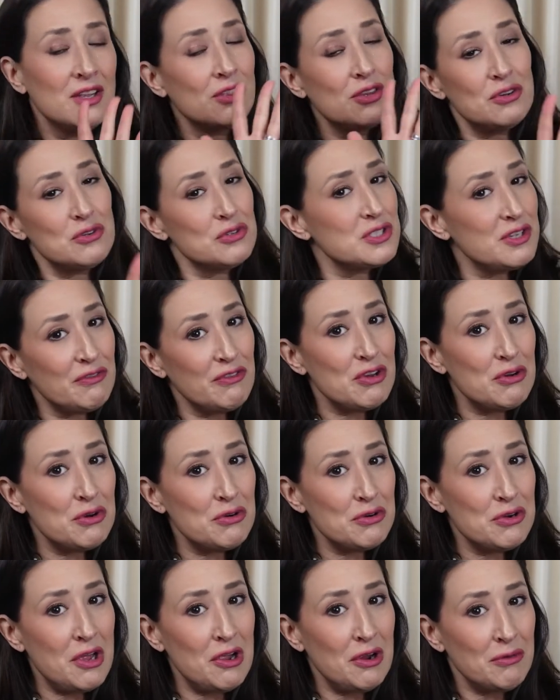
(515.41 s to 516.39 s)
Those of you
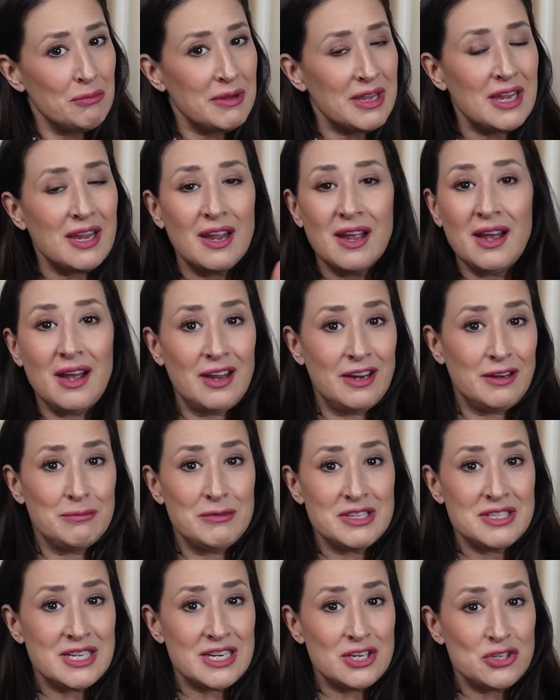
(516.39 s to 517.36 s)
who know me, I'm
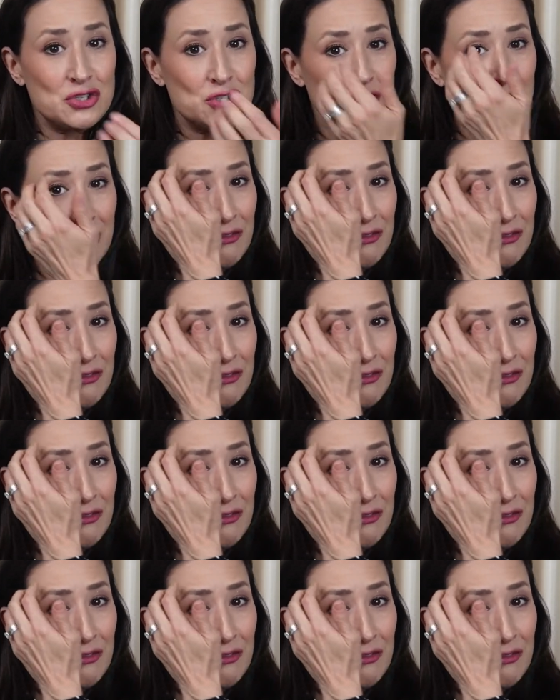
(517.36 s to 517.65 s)
a teacher